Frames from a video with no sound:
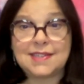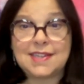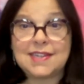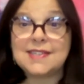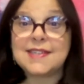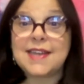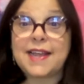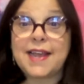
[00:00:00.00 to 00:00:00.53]

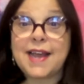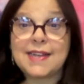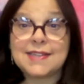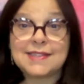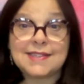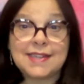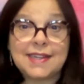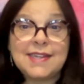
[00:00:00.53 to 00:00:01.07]
things they
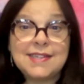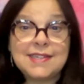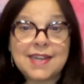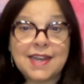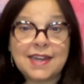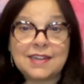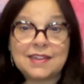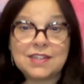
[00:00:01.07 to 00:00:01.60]
can't see
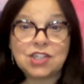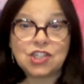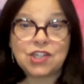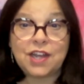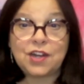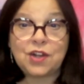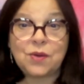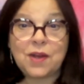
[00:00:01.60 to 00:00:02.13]
down in the
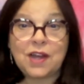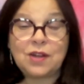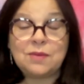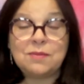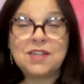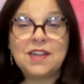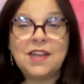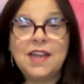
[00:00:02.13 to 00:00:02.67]
shadow
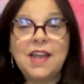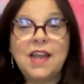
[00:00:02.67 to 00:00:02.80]
element.